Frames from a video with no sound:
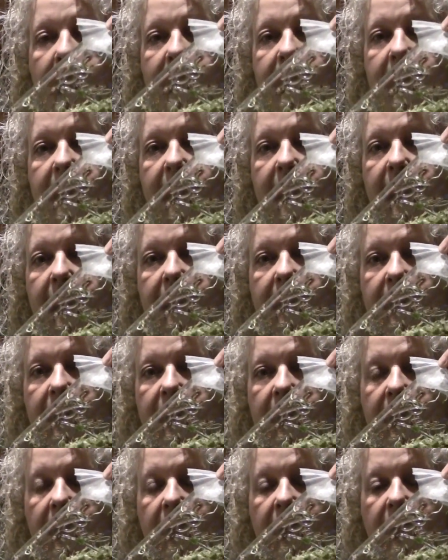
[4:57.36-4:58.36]
I didn't.
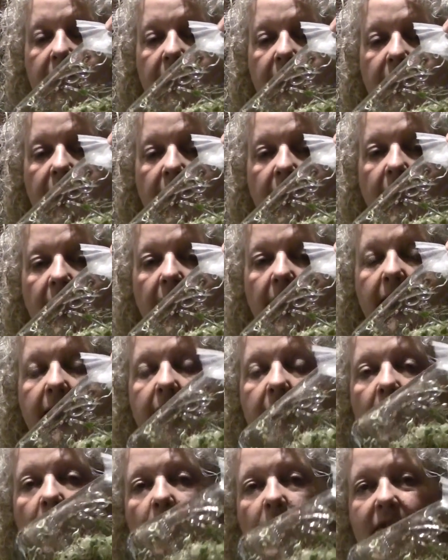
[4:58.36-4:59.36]
And
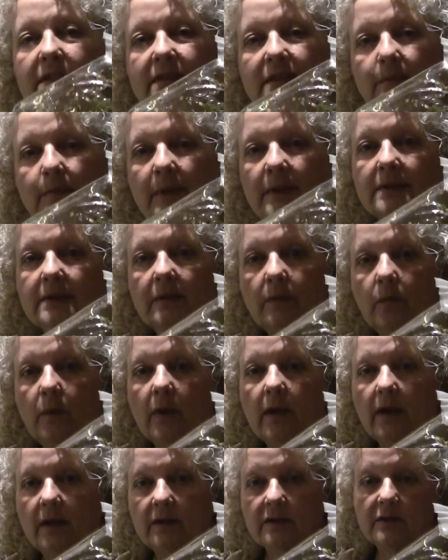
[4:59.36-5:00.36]
it always depends on
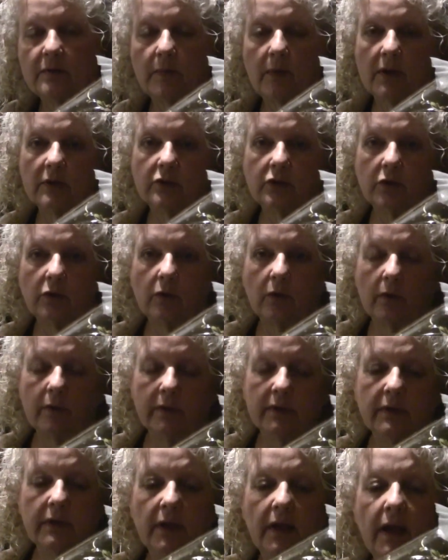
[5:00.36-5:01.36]
what kind of sprouts you're
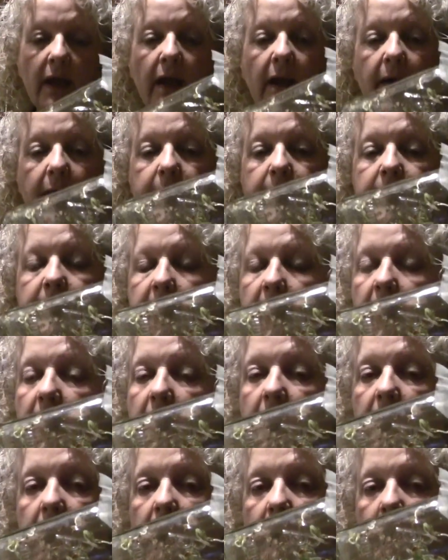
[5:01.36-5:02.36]
growing. Um,
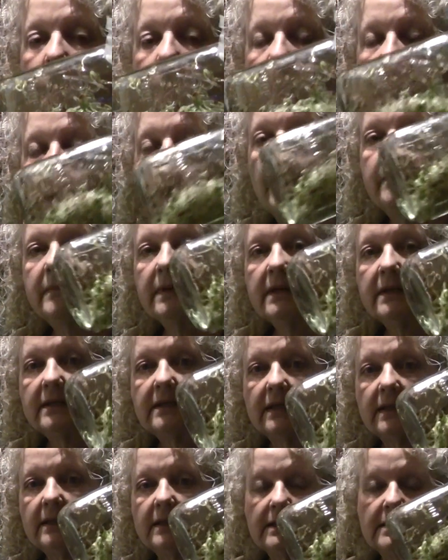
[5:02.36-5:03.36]
but I'm going to
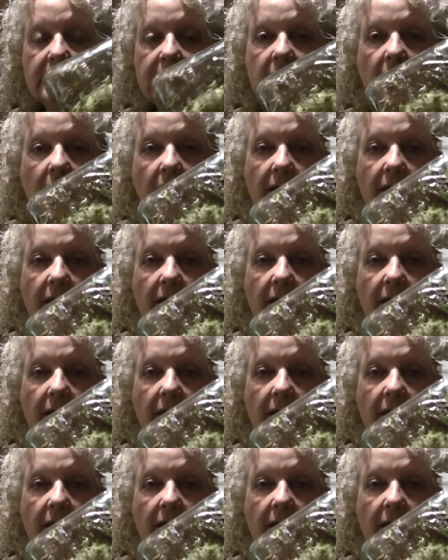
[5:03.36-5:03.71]
set these now.